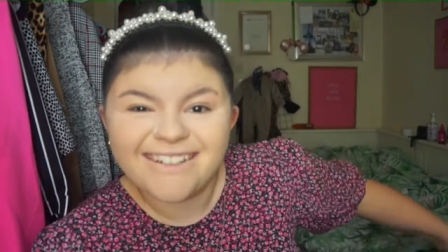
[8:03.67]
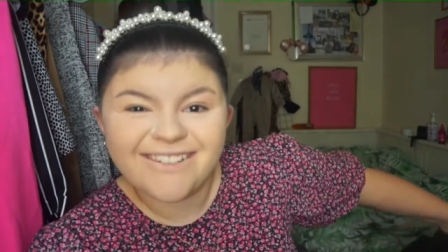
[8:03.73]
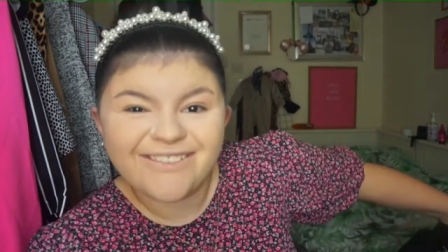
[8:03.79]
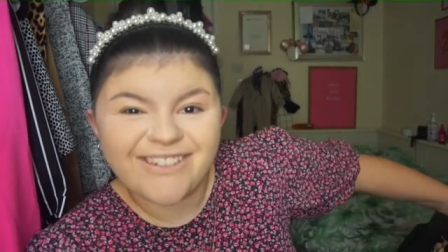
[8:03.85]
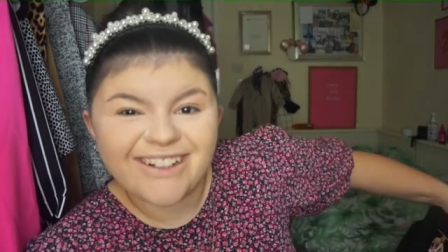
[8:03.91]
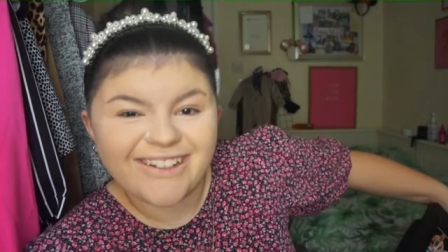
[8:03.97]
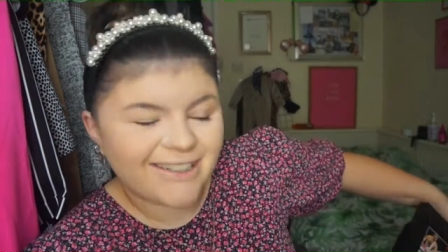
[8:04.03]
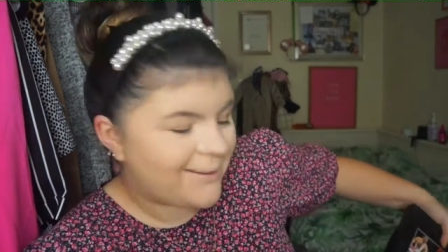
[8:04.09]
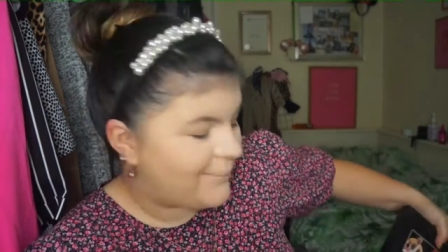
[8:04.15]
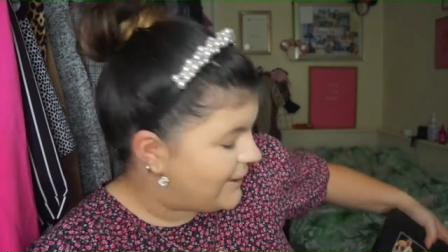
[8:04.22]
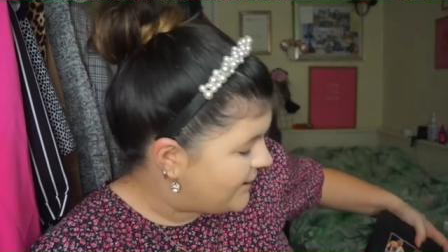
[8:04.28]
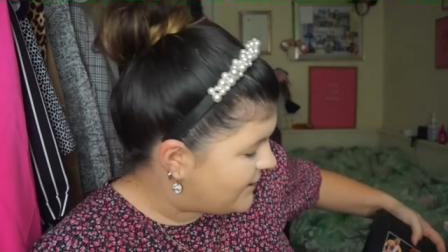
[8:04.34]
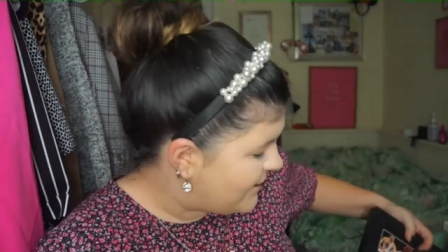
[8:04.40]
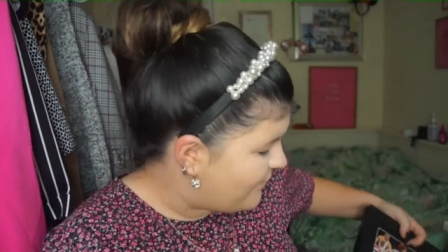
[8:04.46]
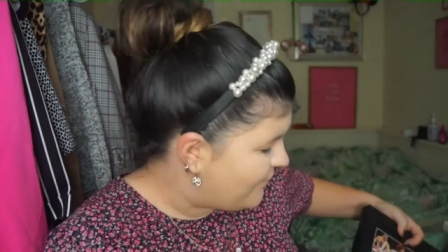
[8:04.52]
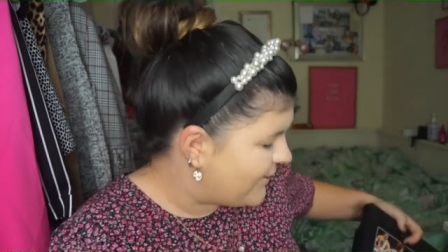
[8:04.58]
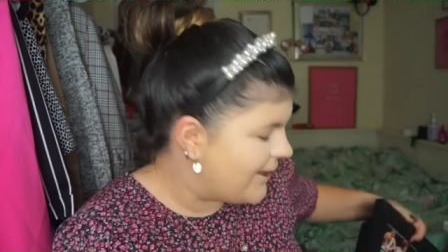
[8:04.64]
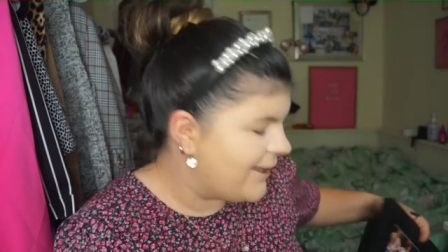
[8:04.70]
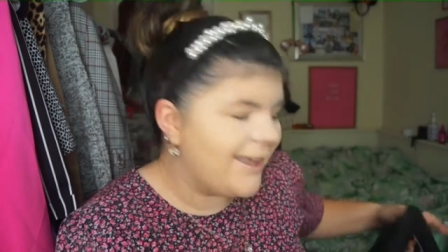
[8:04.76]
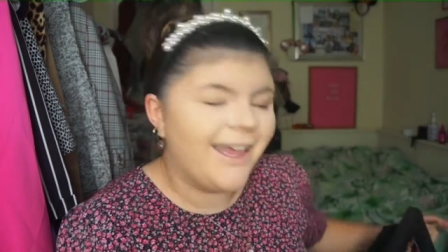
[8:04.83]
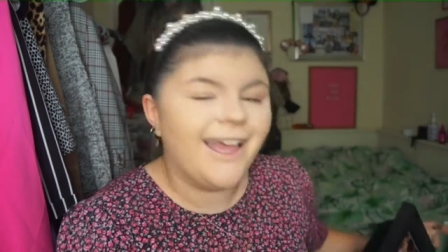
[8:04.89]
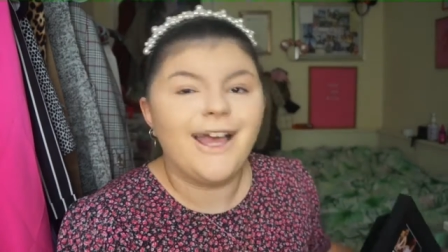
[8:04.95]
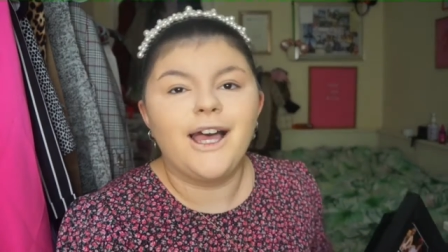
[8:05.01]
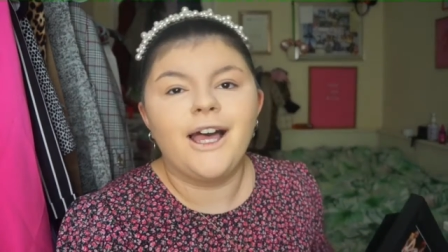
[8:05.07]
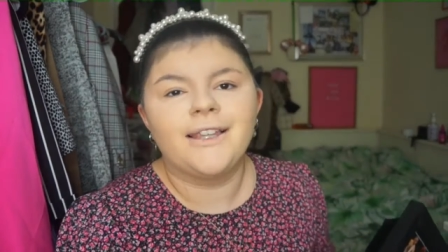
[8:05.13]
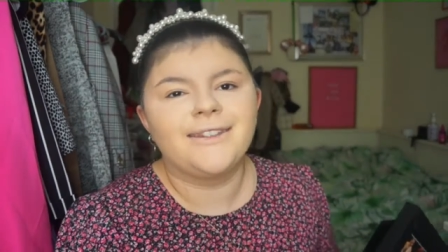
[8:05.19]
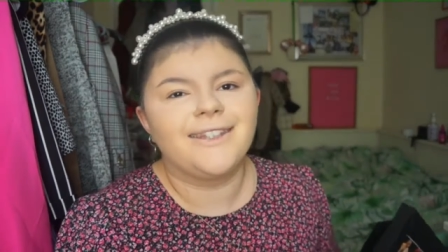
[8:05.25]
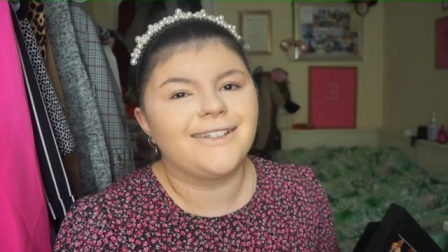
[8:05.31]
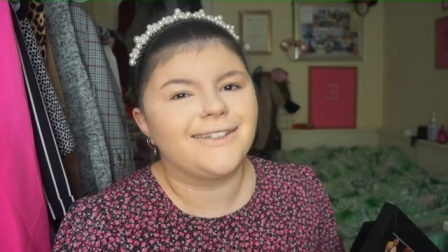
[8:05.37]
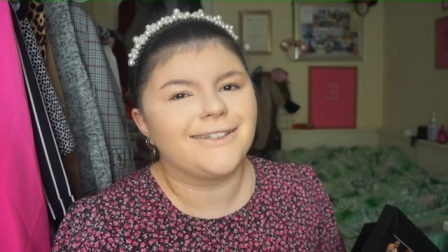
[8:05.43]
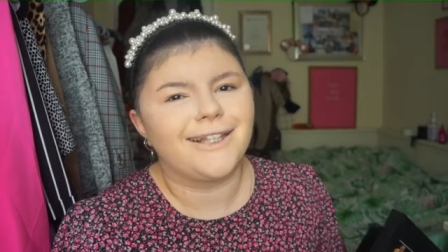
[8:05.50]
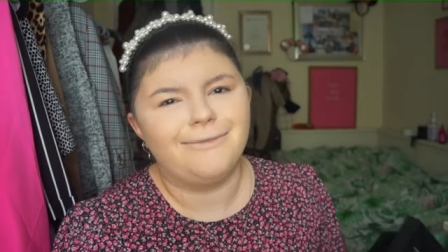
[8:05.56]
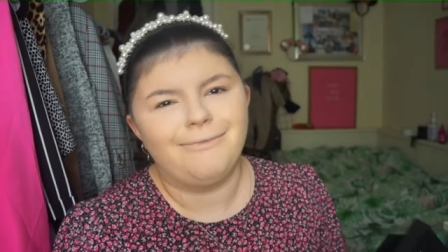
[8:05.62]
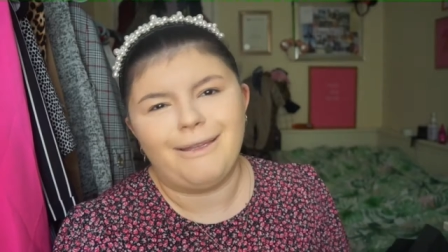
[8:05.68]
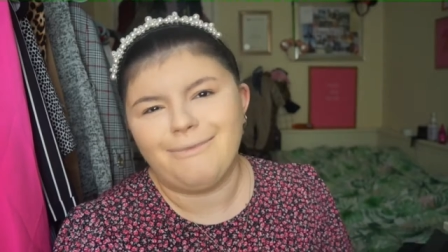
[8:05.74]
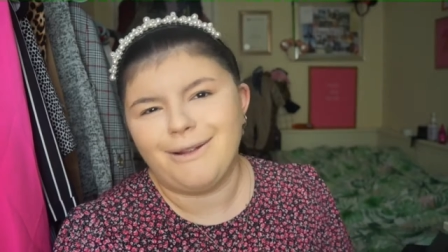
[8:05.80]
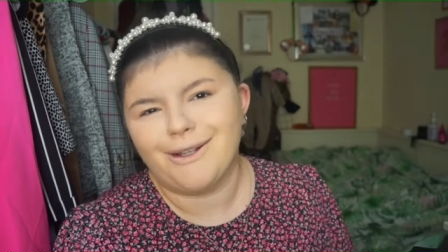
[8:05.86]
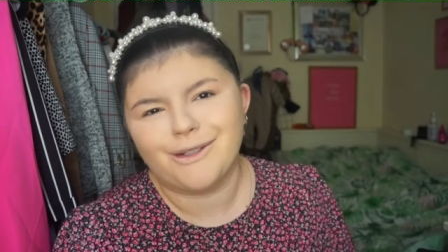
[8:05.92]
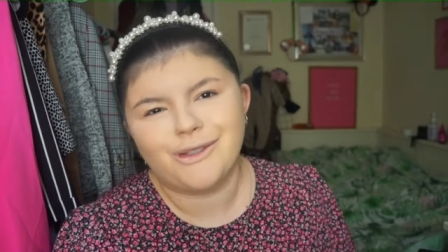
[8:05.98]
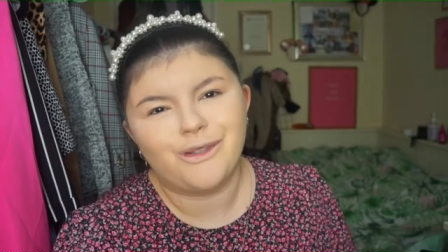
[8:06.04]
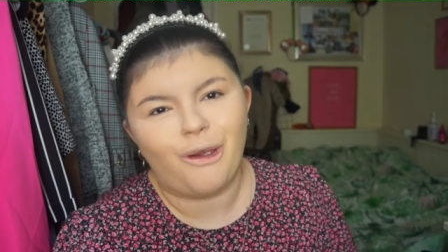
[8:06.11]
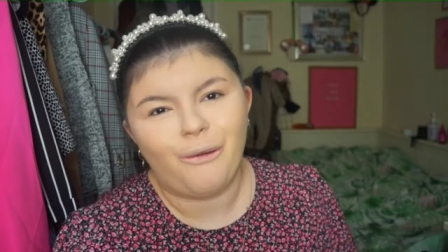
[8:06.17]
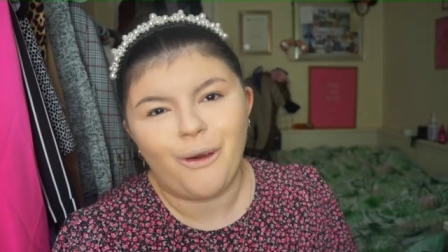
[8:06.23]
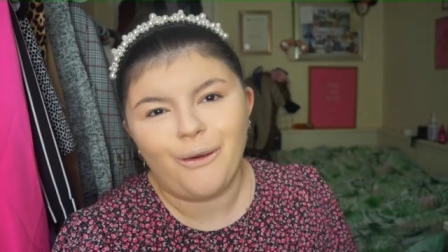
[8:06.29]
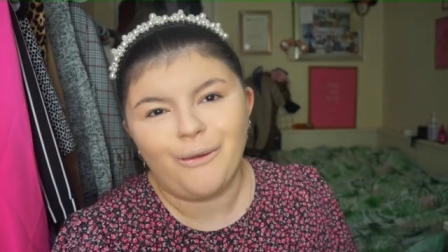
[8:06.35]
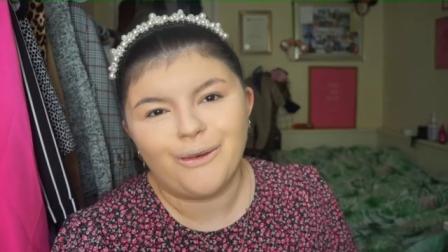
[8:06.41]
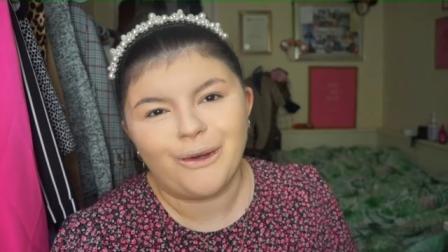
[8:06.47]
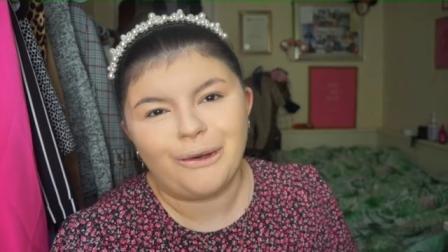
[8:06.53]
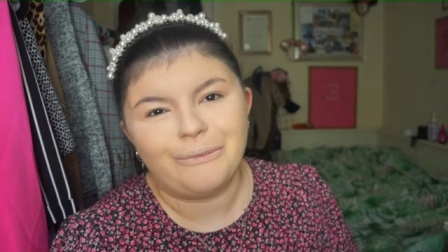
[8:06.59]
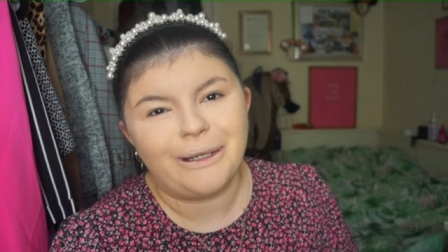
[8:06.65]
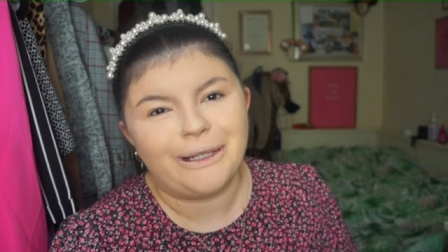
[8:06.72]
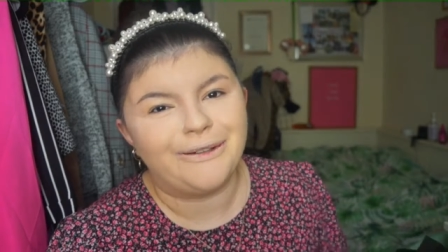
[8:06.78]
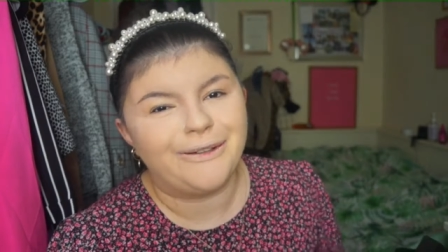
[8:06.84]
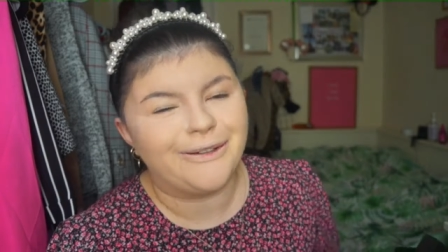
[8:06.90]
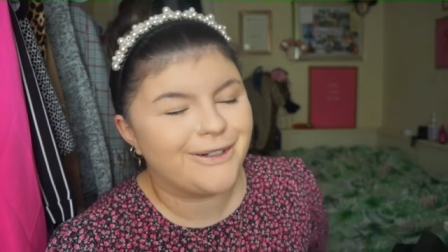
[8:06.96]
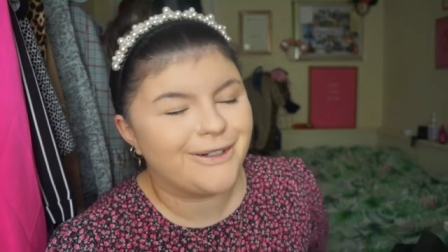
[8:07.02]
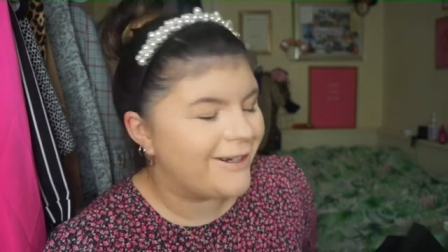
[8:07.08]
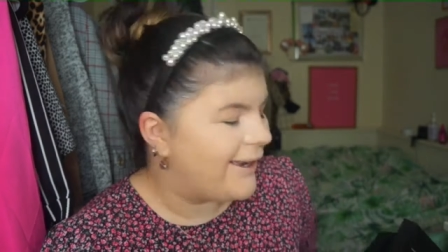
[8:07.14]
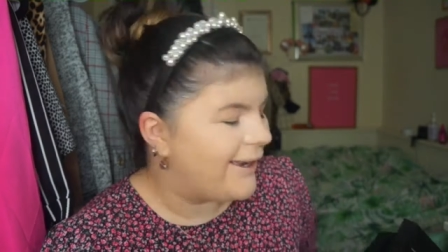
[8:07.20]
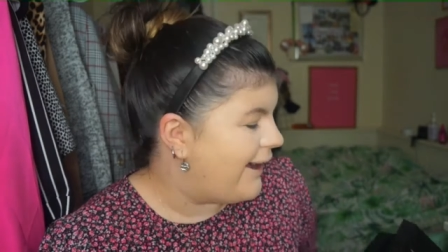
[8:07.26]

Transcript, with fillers: for Christmas. This is going to make me look so old. Oh my gosh.